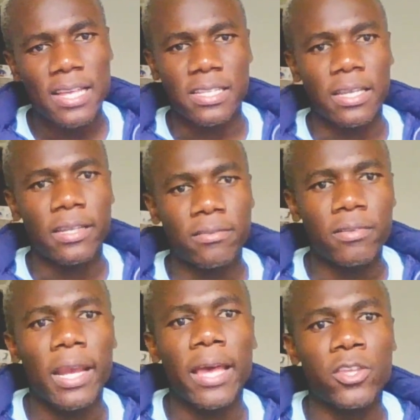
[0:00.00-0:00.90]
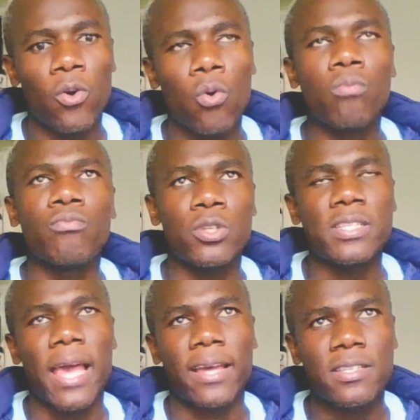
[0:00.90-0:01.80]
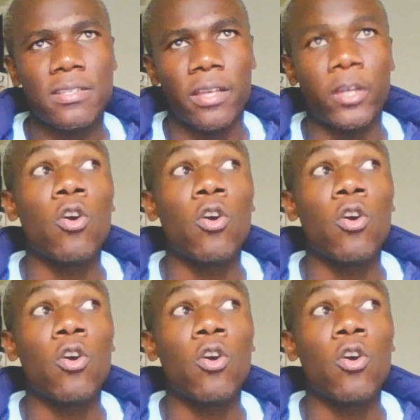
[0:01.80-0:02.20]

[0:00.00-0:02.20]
as in like your sex,